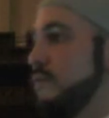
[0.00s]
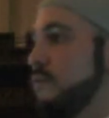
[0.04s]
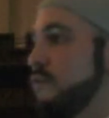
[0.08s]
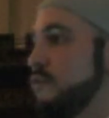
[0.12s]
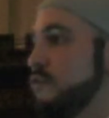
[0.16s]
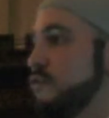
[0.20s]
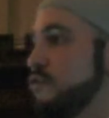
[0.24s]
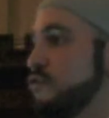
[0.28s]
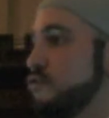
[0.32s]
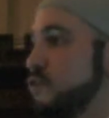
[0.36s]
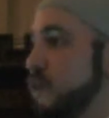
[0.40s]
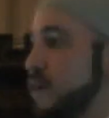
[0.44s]

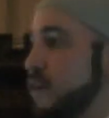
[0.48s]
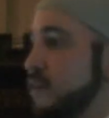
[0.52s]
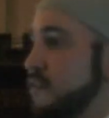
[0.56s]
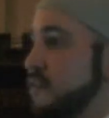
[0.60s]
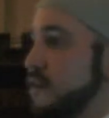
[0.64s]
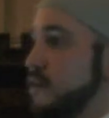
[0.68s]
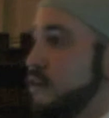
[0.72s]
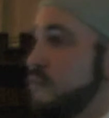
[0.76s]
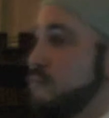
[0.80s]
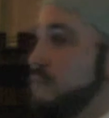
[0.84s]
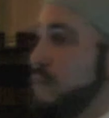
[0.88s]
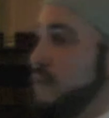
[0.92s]
to try and
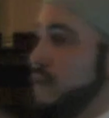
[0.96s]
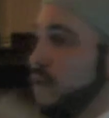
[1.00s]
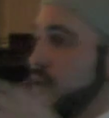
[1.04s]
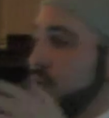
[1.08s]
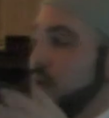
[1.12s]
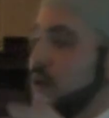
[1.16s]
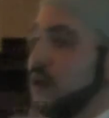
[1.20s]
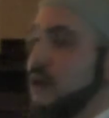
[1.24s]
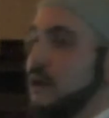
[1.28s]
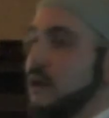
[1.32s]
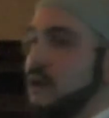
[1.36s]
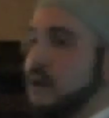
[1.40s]
tell as
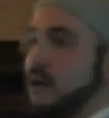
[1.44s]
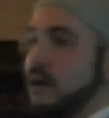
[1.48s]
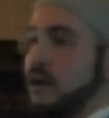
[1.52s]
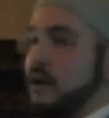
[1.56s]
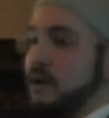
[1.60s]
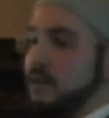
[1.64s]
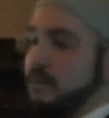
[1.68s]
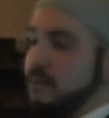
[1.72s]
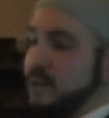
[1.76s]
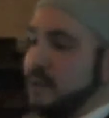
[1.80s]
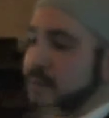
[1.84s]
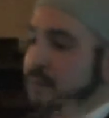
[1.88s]
many
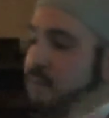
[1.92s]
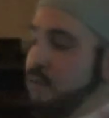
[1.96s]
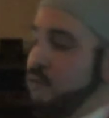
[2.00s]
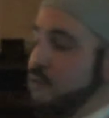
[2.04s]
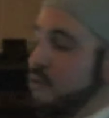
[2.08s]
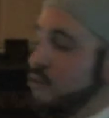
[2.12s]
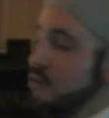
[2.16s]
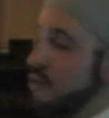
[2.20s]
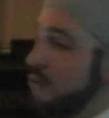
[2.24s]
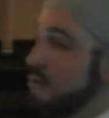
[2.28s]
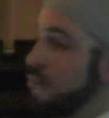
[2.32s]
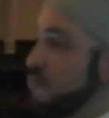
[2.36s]
people
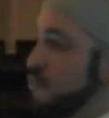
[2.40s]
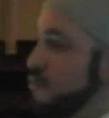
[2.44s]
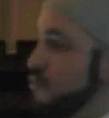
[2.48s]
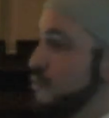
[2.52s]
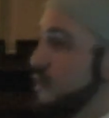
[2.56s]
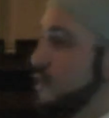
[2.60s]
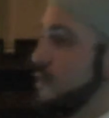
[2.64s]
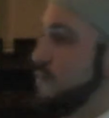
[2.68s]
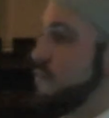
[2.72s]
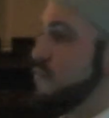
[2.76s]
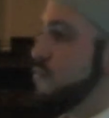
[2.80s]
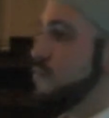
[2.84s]
who are not
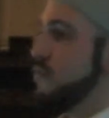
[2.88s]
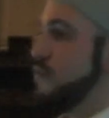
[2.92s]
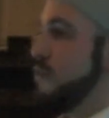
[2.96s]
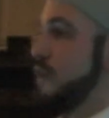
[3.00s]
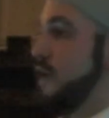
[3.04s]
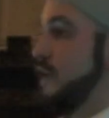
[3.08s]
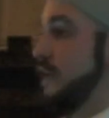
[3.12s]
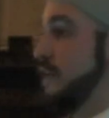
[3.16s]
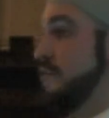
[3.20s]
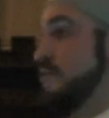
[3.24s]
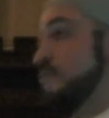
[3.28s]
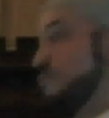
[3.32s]
Muslims,
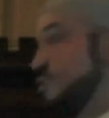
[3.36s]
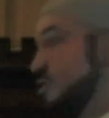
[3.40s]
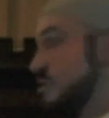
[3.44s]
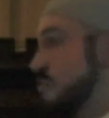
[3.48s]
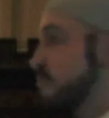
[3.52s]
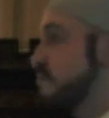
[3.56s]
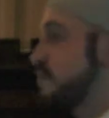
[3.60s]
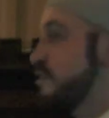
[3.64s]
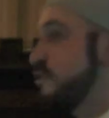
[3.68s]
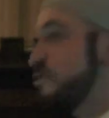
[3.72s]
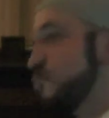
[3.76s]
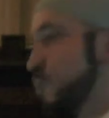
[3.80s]
and even
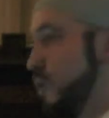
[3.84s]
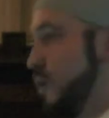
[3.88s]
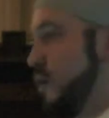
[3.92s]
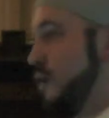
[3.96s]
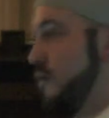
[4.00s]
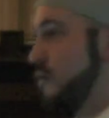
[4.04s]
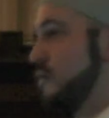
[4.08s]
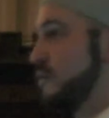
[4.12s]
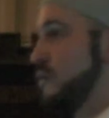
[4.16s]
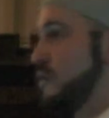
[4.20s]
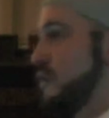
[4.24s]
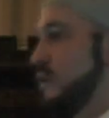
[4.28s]
Muslims as
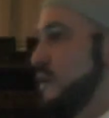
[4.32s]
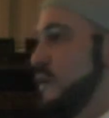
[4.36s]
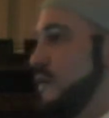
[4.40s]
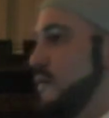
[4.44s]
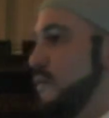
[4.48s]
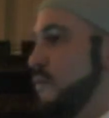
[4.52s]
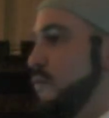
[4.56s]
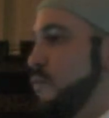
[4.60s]
well,